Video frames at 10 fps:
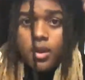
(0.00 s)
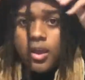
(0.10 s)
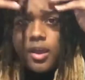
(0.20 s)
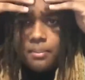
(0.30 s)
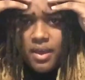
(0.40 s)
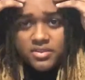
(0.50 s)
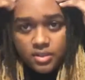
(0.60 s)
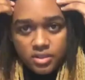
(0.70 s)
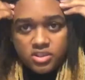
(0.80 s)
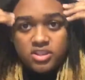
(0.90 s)
And
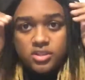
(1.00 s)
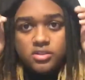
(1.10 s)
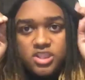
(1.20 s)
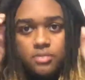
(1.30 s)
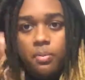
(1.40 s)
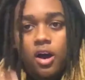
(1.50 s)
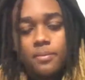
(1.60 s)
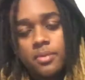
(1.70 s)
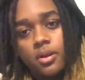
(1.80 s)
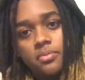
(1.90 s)
basically she brought her
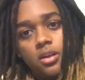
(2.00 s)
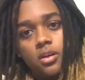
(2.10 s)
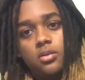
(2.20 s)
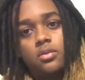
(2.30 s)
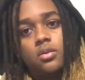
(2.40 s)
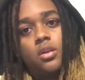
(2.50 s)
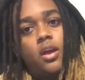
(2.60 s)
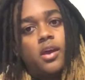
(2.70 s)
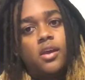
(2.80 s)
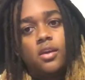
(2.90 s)
people up there,
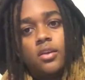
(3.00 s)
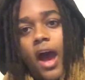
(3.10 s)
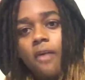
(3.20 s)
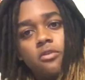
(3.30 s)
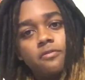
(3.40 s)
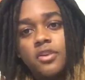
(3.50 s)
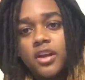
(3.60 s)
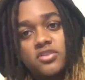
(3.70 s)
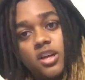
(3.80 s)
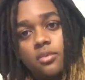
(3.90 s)
and I wasn't finna
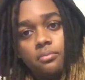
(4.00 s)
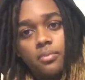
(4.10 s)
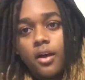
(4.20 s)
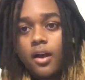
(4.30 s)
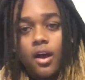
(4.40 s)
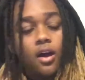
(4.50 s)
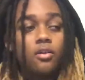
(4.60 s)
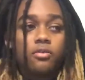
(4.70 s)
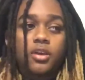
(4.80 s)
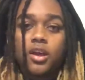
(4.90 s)
get jumped, but
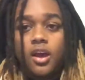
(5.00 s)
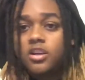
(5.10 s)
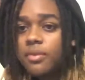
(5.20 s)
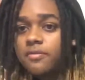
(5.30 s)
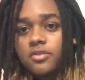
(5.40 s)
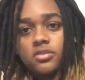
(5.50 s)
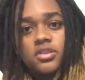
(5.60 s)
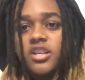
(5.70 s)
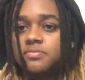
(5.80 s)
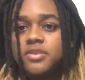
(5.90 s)
I don't care. Ain't nobody finna
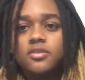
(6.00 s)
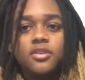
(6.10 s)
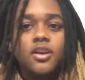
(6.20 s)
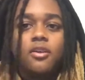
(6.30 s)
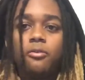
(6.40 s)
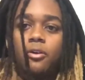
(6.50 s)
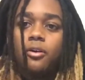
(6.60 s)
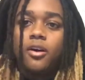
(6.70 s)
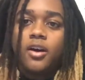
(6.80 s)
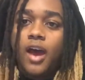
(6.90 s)
touch me,
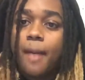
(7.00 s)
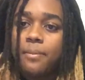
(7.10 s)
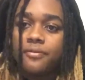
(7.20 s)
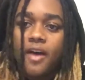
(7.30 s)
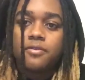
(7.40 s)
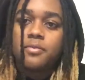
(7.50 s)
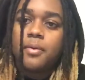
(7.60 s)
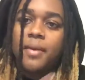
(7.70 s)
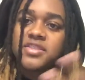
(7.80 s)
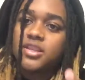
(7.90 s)
or I'm not finna be
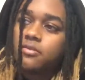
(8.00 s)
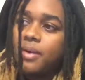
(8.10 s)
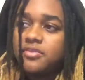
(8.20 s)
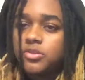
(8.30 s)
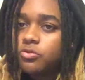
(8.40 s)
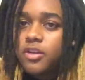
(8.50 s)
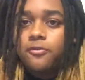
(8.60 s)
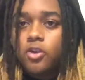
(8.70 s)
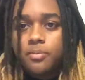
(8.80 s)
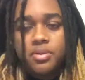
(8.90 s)
by myself with about 20,
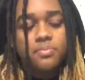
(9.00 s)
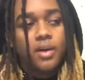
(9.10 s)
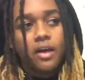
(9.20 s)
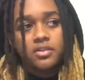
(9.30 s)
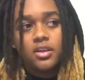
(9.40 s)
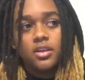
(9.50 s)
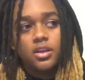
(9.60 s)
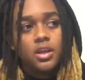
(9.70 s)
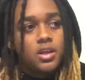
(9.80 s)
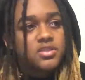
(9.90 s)
40 people out there.
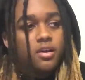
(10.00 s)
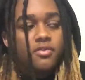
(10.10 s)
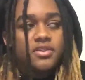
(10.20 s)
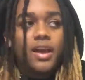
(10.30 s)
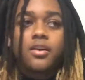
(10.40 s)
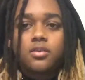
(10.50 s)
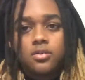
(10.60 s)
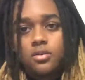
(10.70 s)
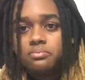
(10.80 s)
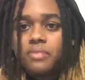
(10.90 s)
So it's like
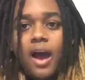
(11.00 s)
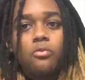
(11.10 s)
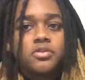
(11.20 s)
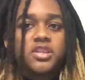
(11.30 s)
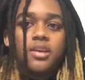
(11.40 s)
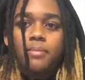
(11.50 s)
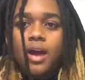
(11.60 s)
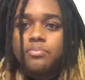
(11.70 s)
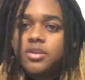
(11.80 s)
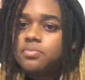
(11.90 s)
I went to get
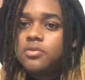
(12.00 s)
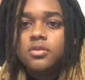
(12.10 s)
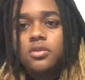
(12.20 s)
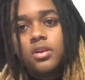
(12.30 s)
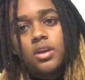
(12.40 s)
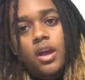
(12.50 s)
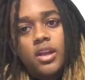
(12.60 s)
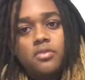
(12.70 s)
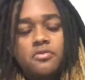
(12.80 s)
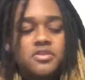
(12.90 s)
my people,
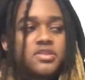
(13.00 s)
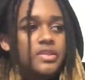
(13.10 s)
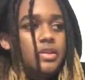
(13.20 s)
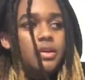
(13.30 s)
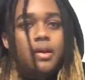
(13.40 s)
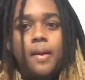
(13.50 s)
and it was just a